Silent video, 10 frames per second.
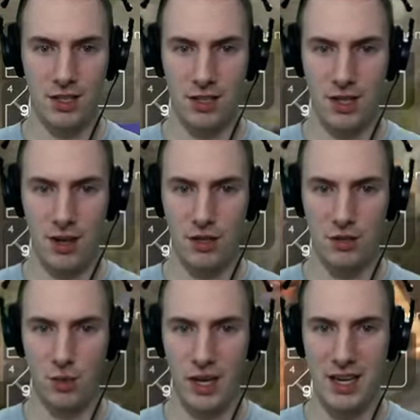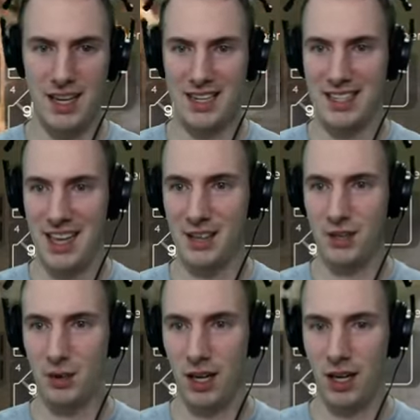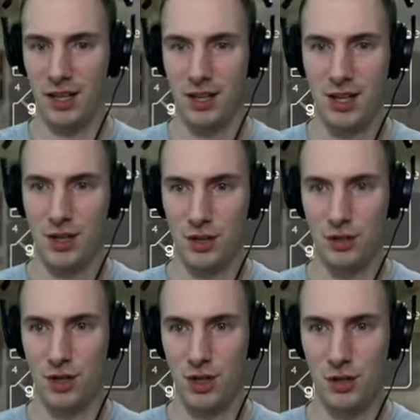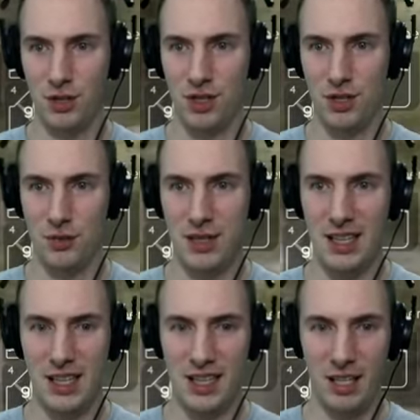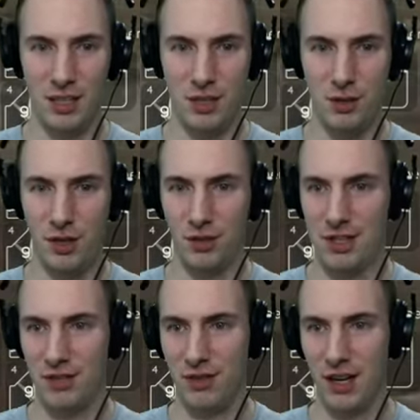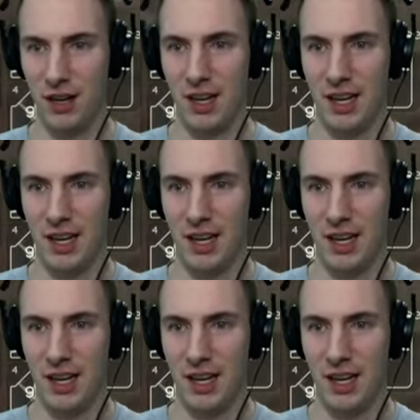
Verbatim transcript: and there is one dead Kwong who chose to be a little too aggressive here